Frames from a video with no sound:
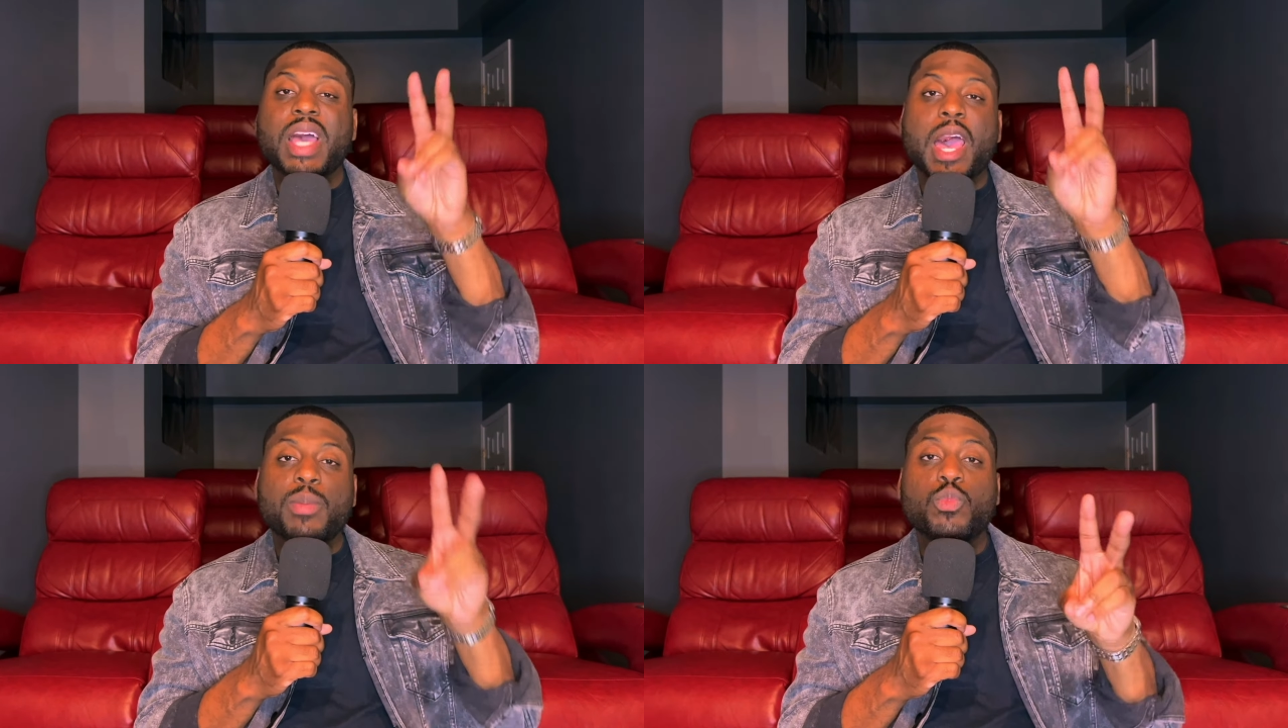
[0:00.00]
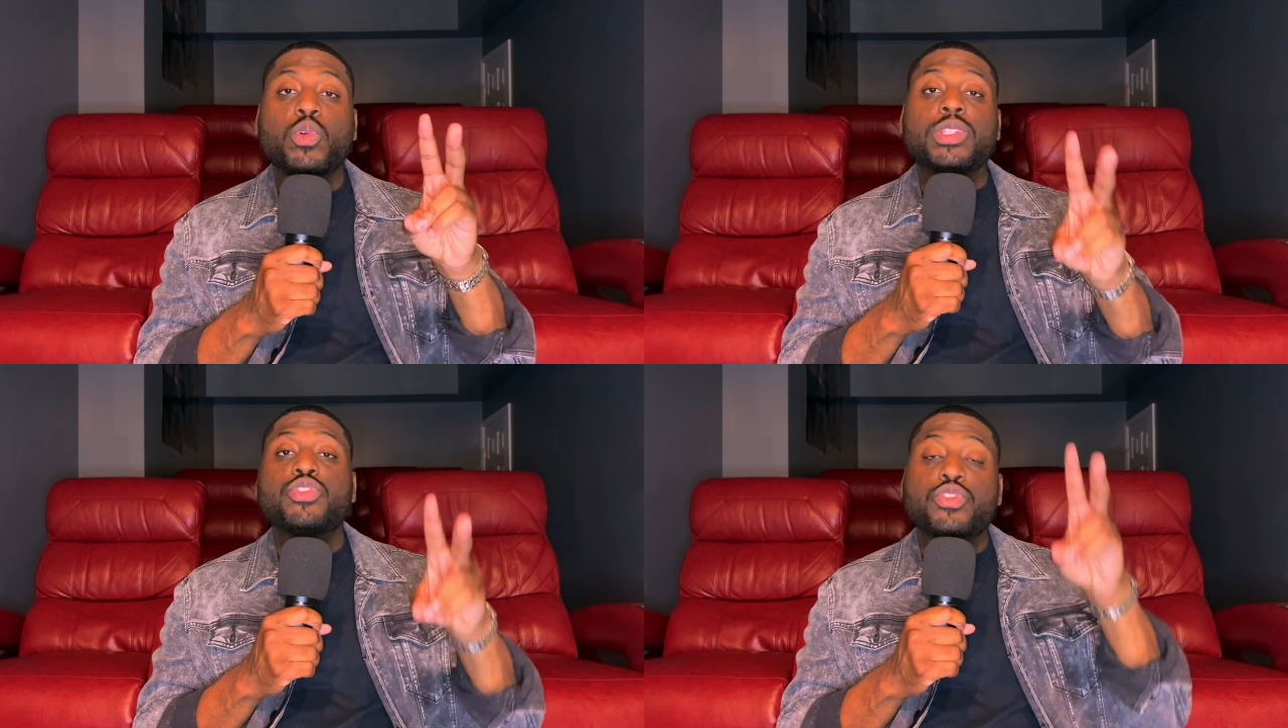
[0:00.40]
I'm
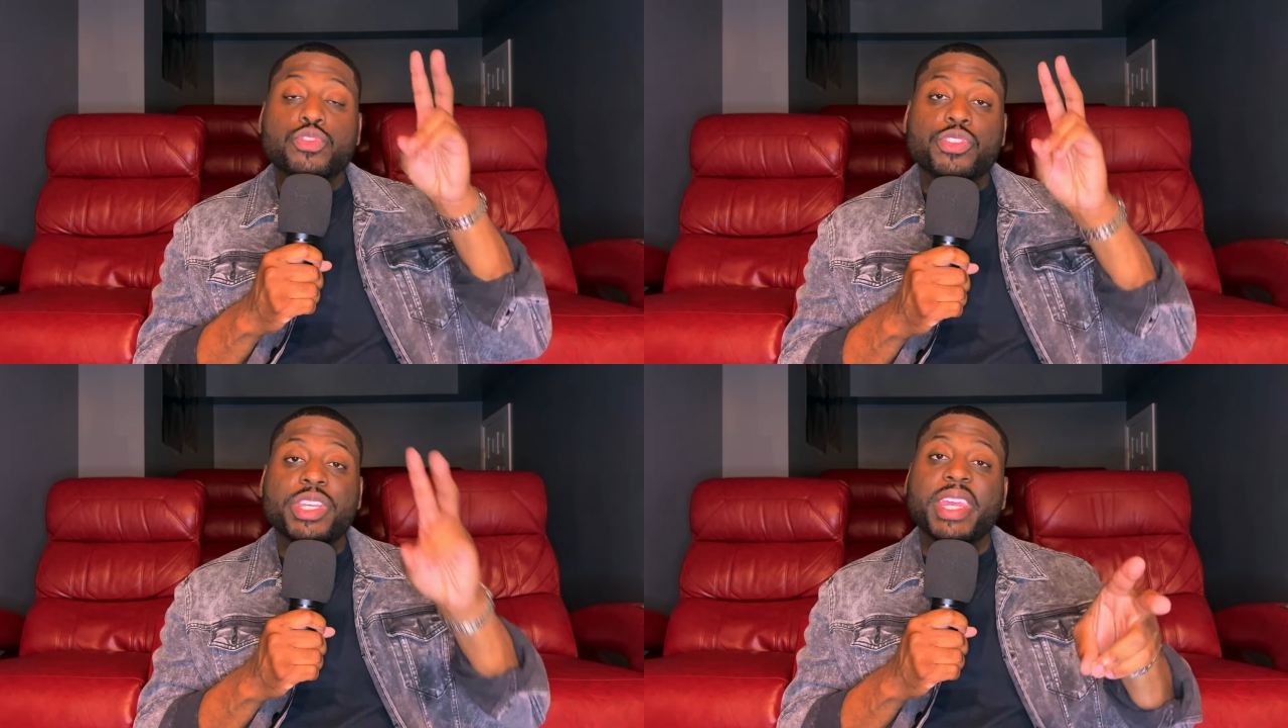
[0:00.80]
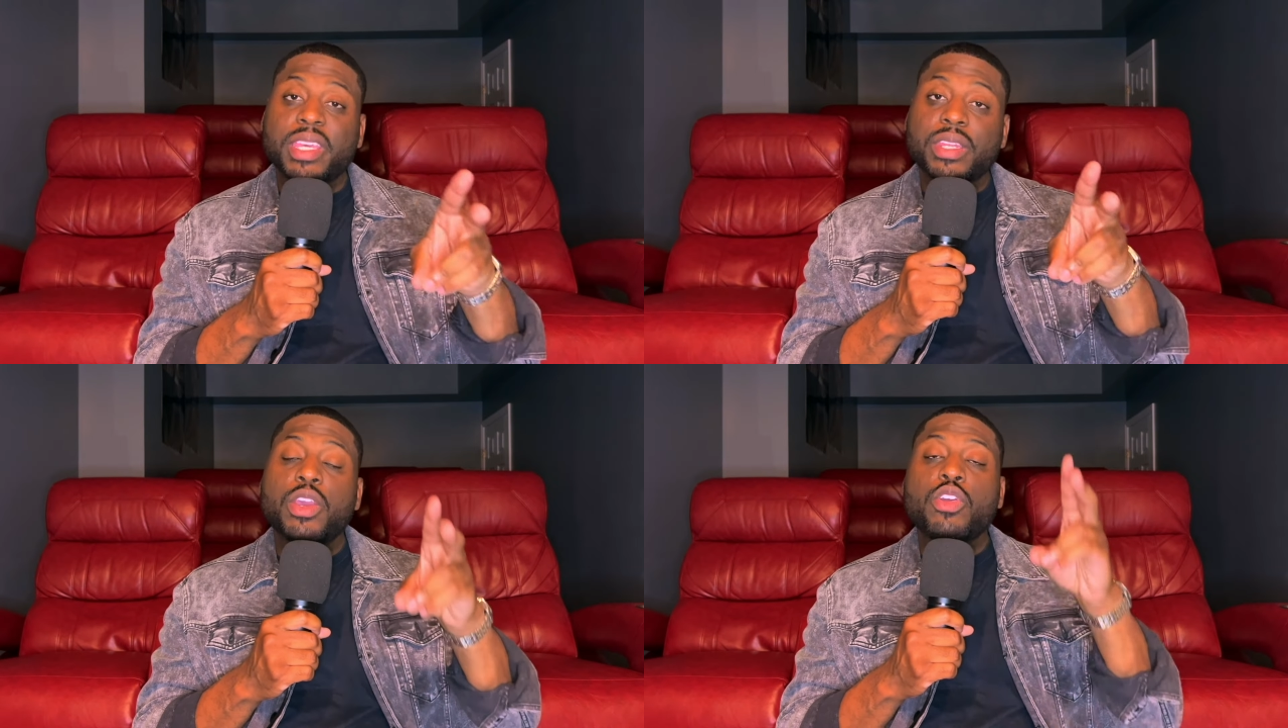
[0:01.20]
going to create
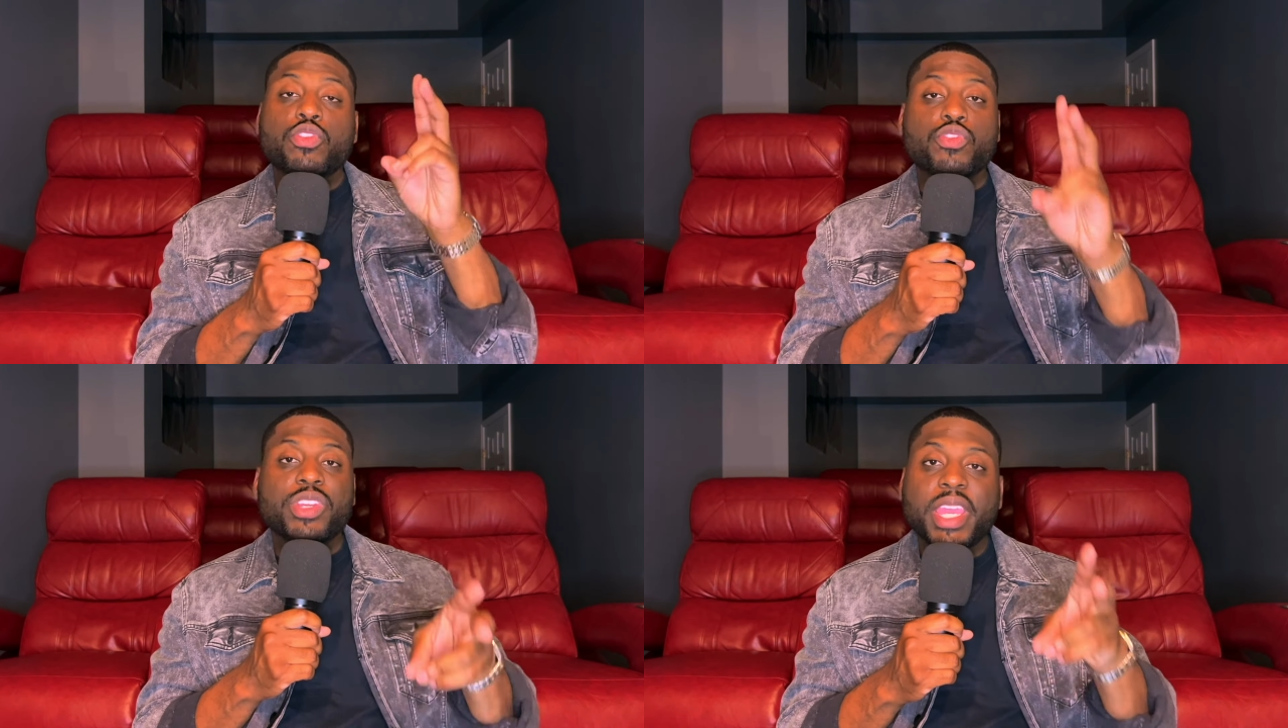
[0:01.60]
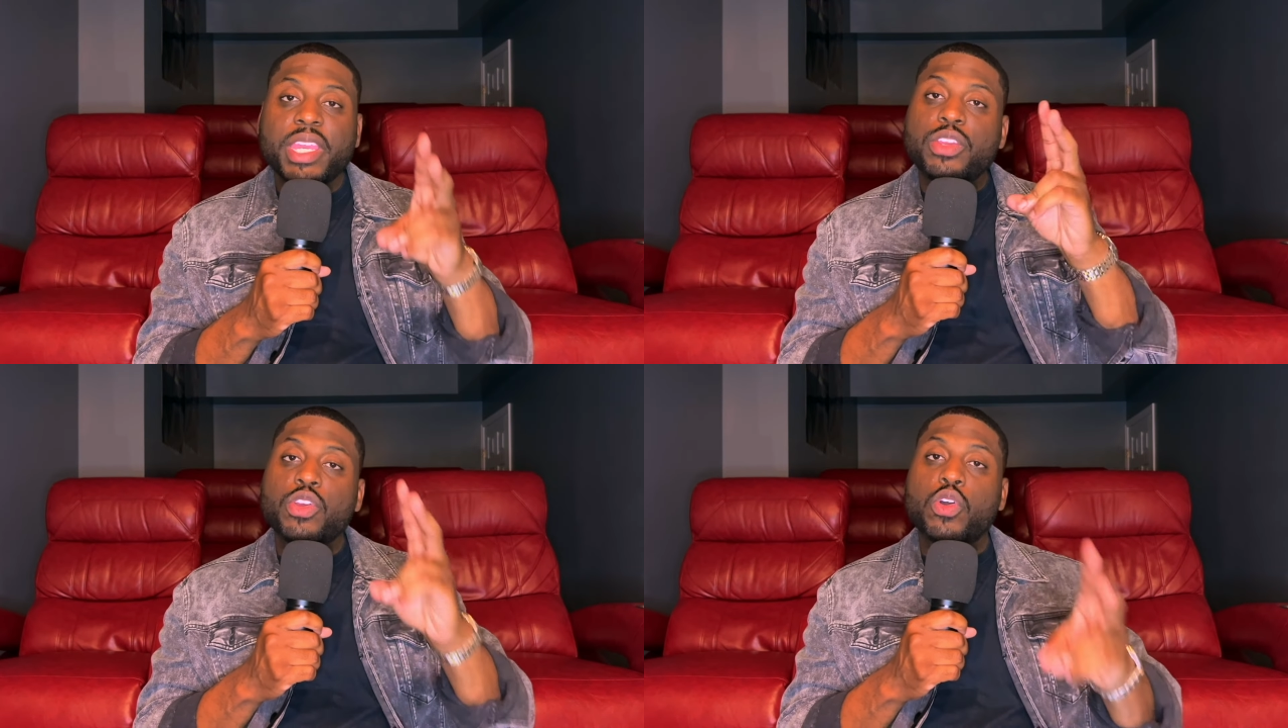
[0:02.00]
it.
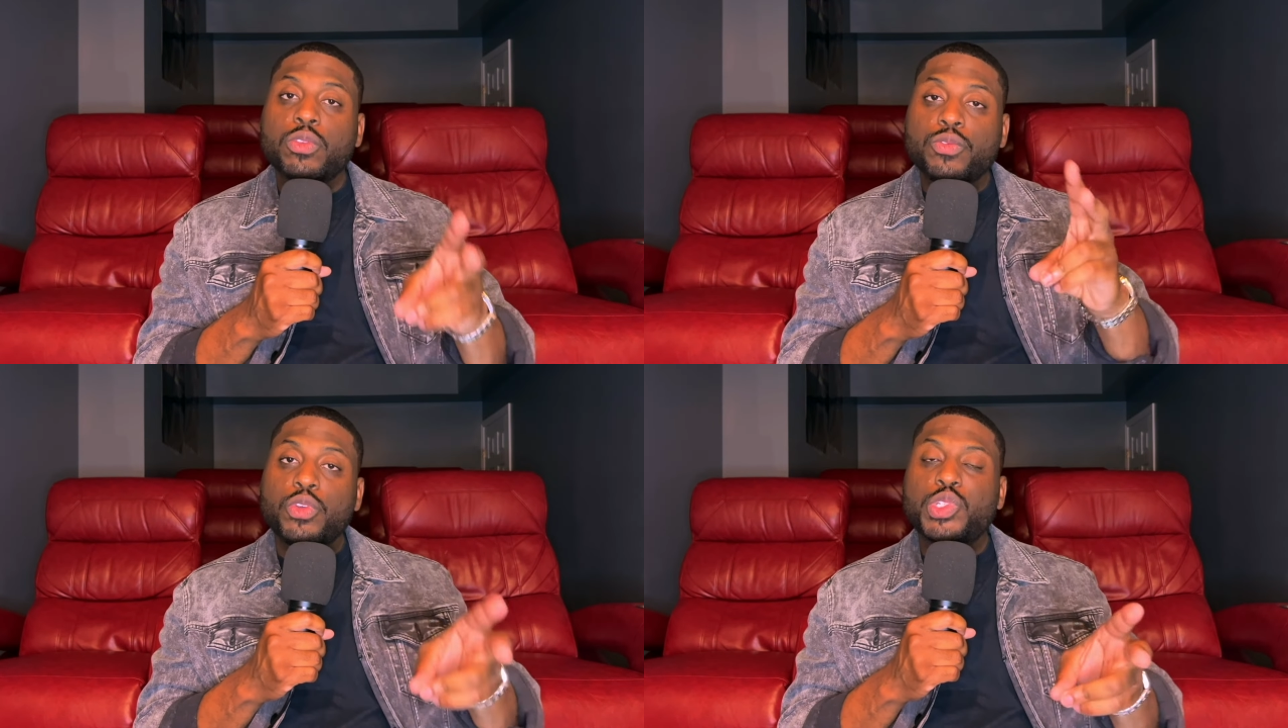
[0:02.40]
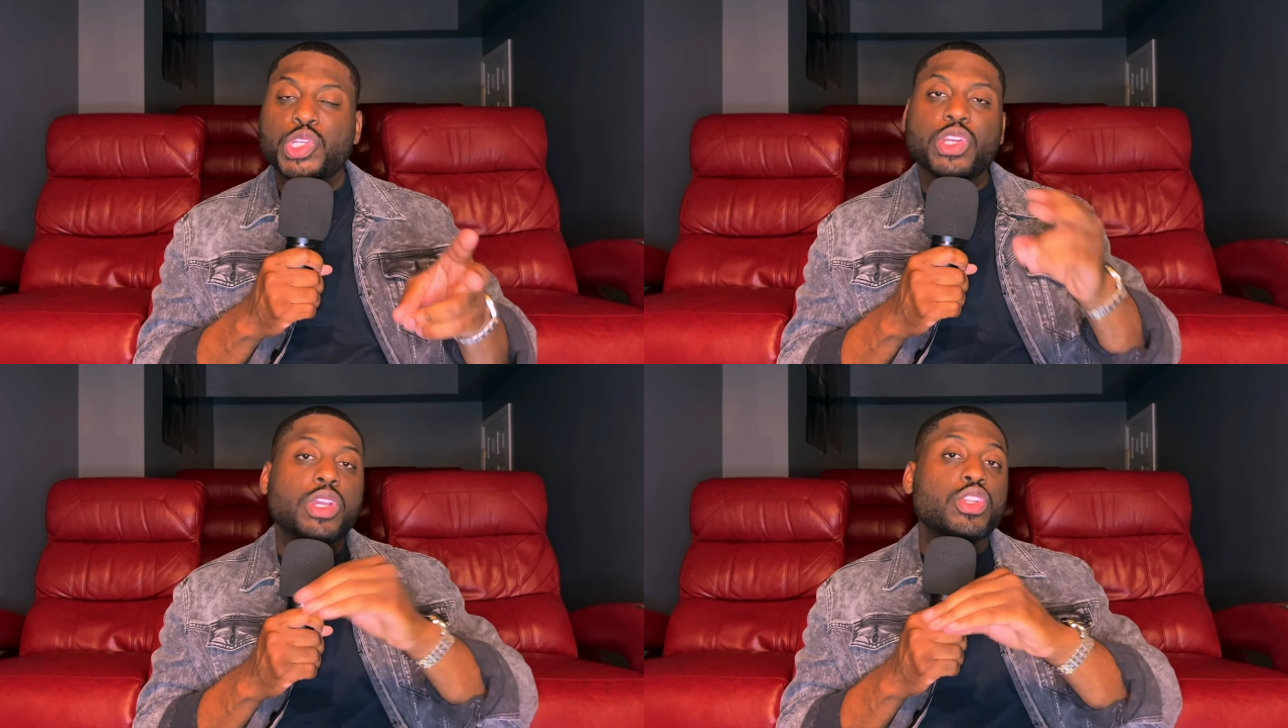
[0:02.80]
Create your own
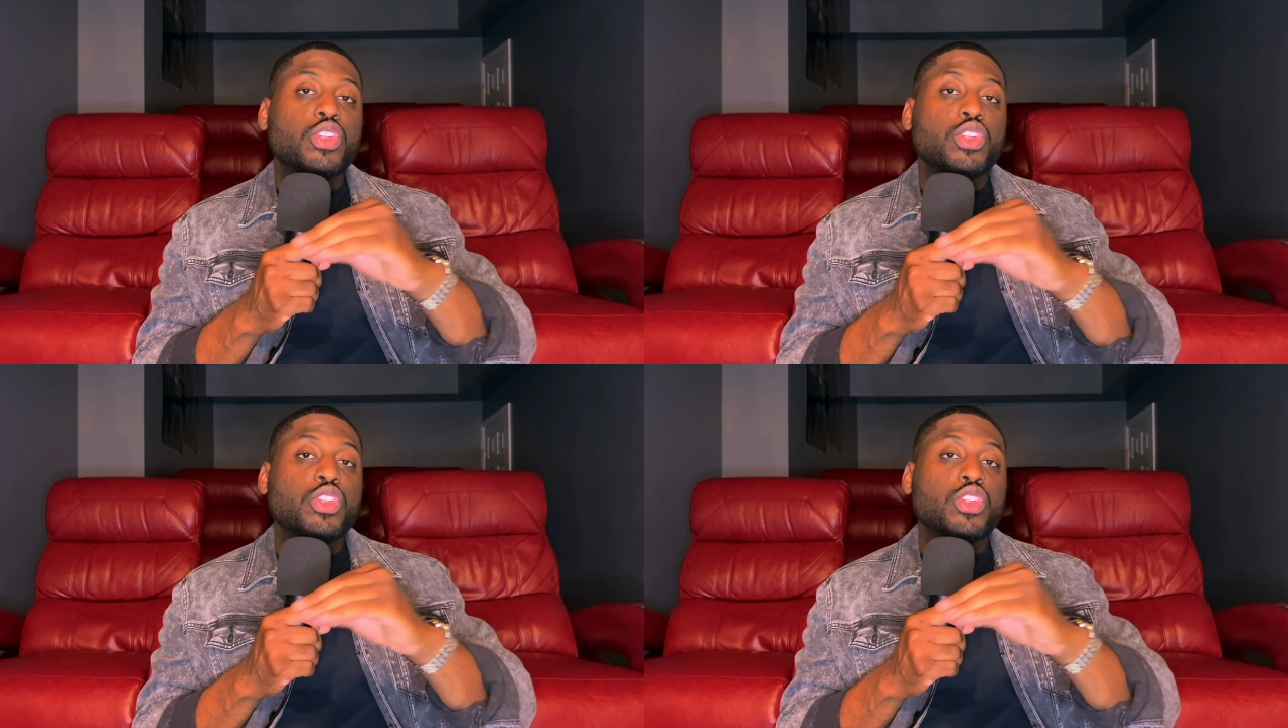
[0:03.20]
future,